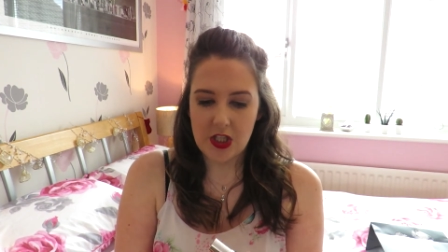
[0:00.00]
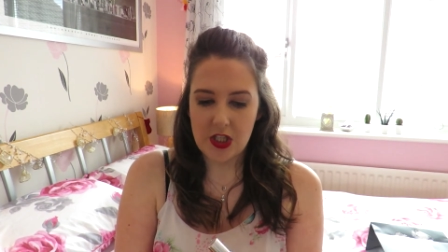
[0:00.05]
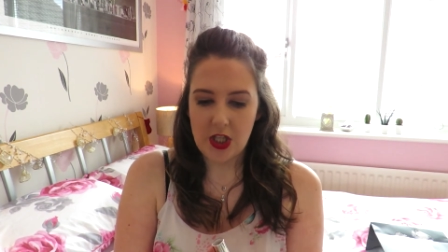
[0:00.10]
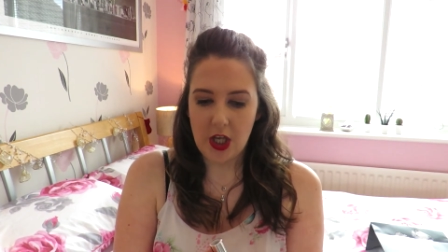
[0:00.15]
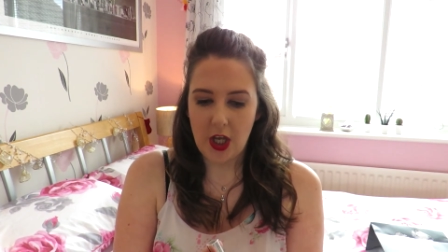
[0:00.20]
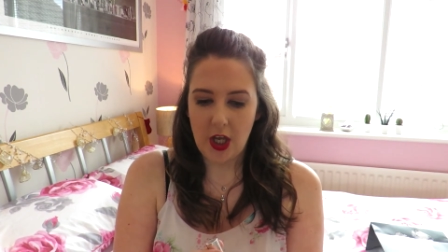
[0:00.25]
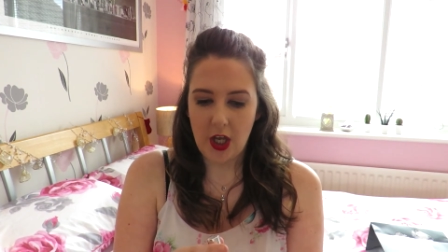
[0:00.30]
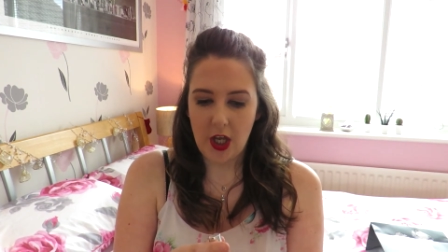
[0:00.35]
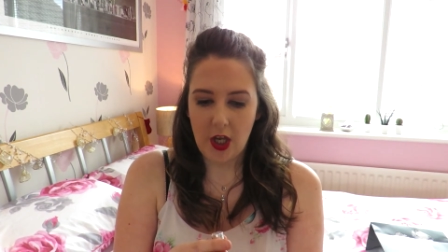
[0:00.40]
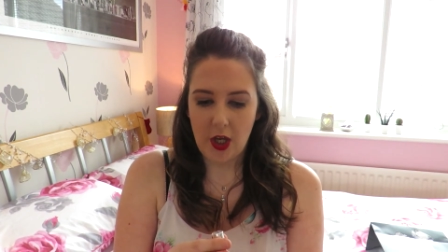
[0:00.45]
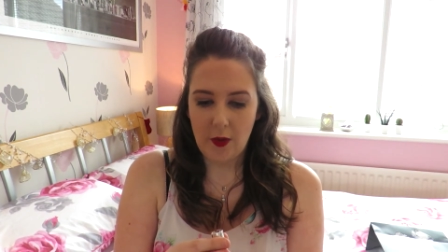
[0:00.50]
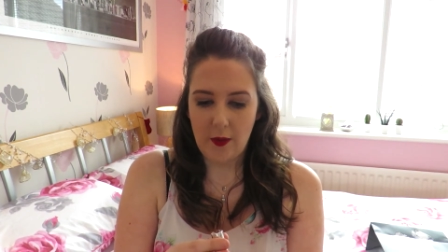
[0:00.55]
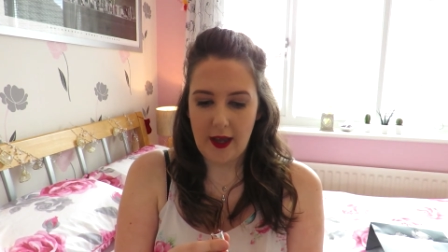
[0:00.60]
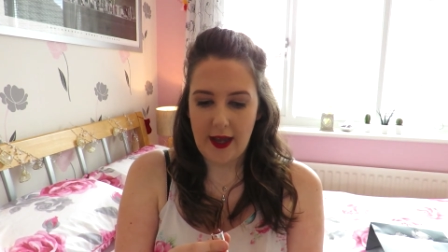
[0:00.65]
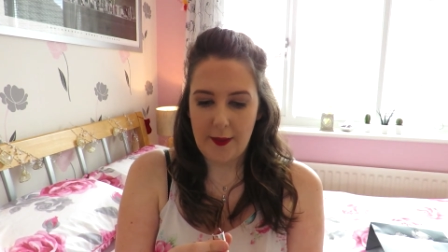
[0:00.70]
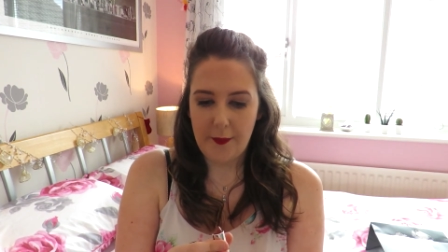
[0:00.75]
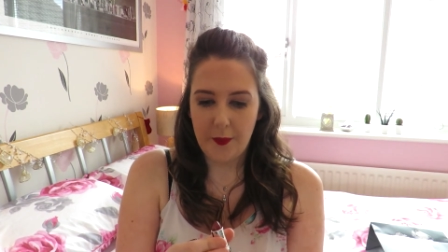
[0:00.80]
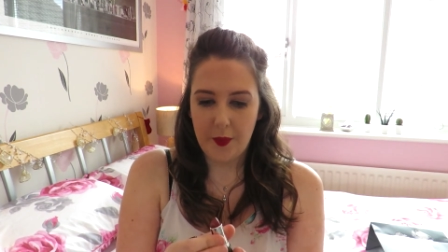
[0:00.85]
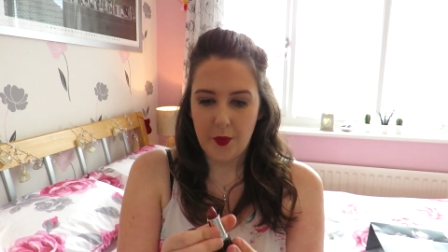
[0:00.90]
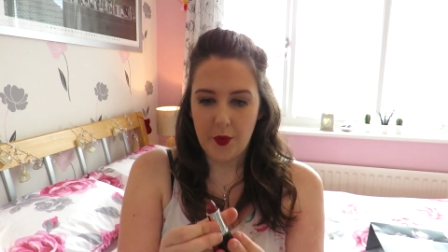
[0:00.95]
So
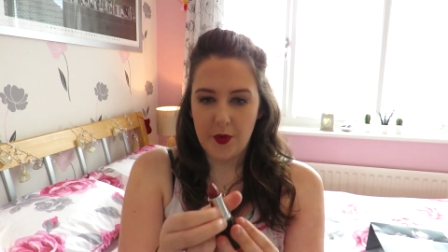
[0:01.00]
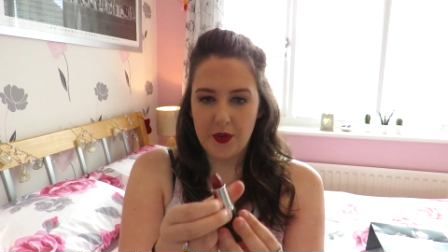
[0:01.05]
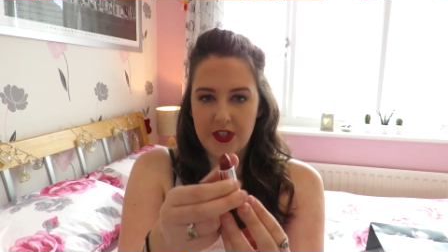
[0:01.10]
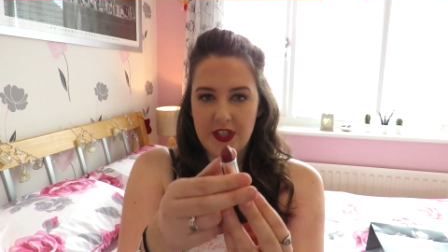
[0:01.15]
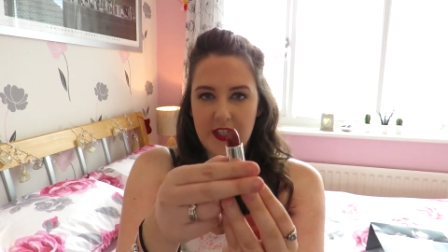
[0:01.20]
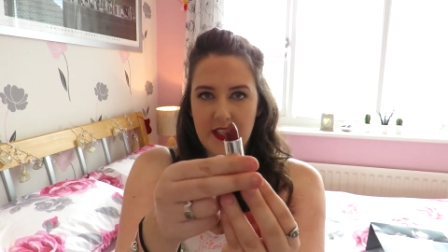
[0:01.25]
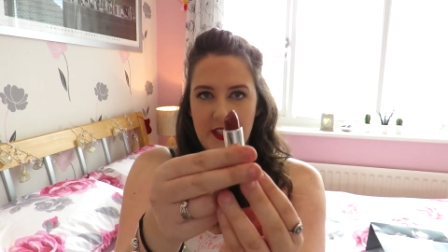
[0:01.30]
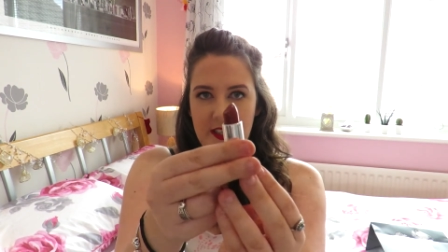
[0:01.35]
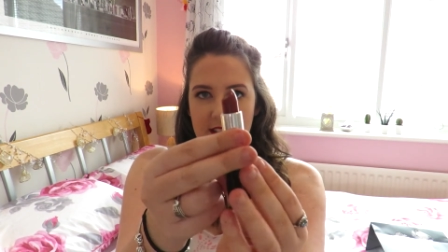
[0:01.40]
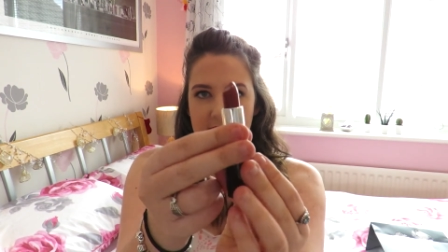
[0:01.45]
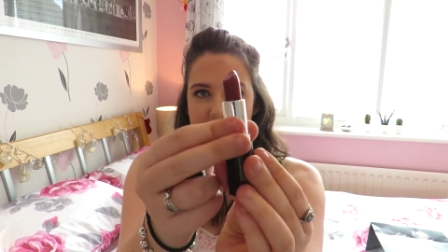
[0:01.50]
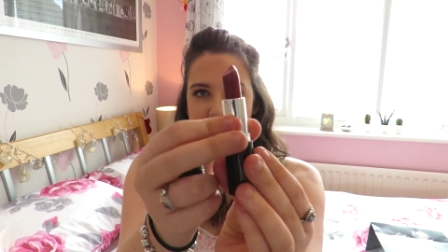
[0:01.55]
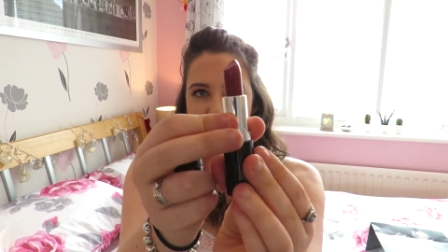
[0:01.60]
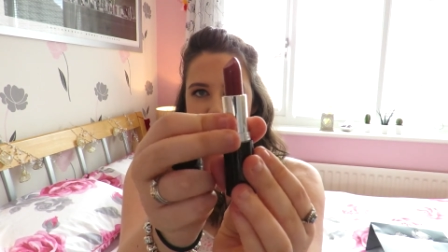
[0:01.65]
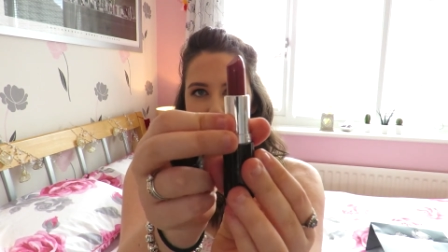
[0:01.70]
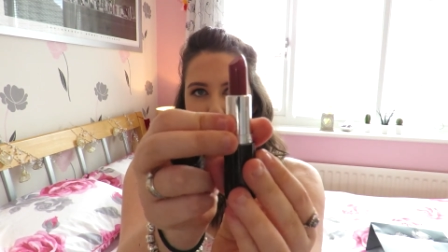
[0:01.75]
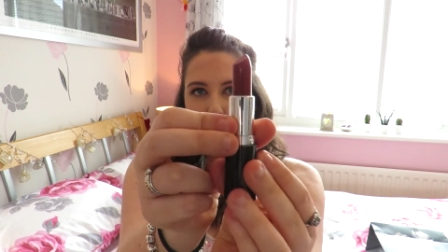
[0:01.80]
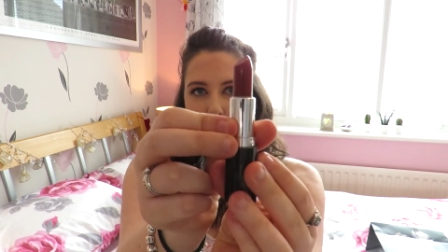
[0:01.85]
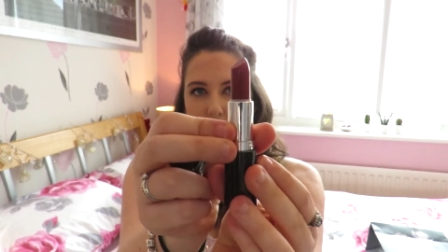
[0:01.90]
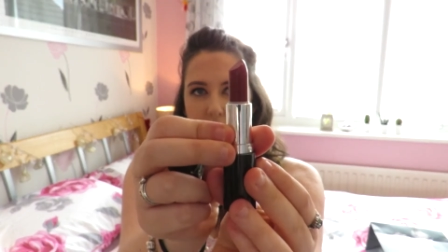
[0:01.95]
I bought
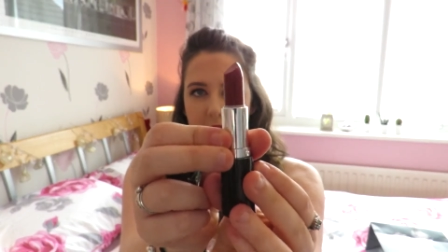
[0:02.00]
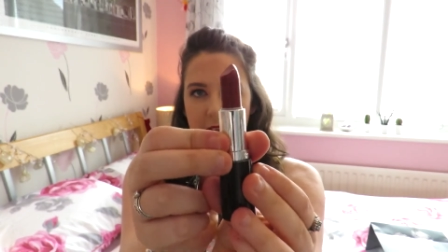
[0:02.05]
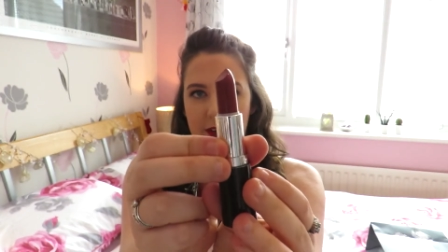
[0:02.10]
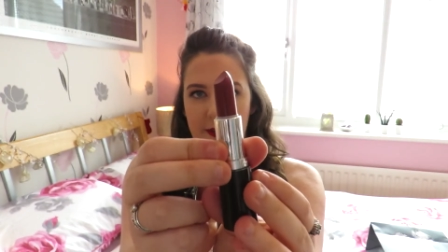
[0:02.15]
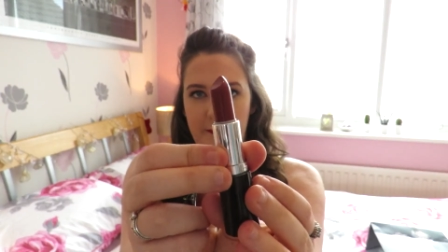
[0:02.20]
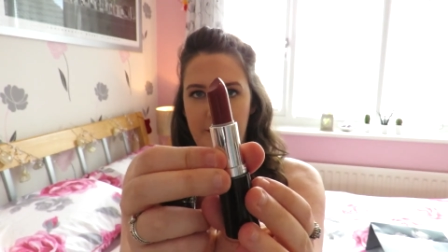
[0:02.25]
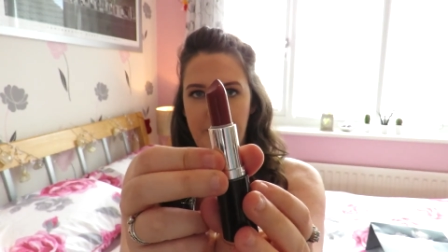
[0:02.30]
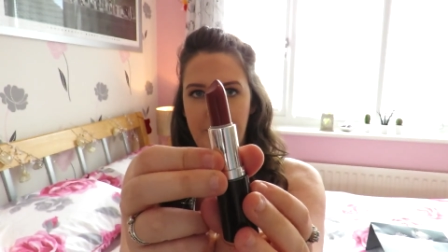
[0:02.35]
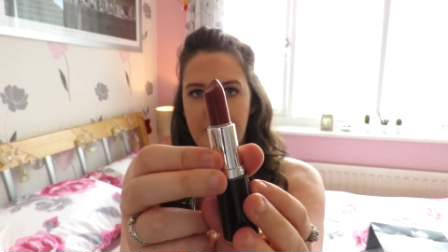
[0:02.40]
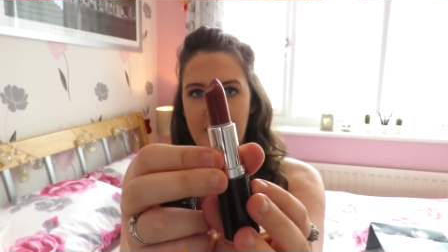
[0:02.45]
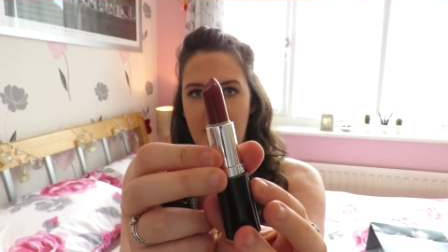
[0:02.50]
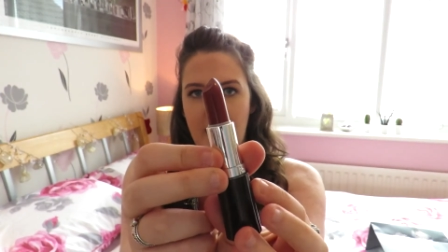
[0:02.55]
this one.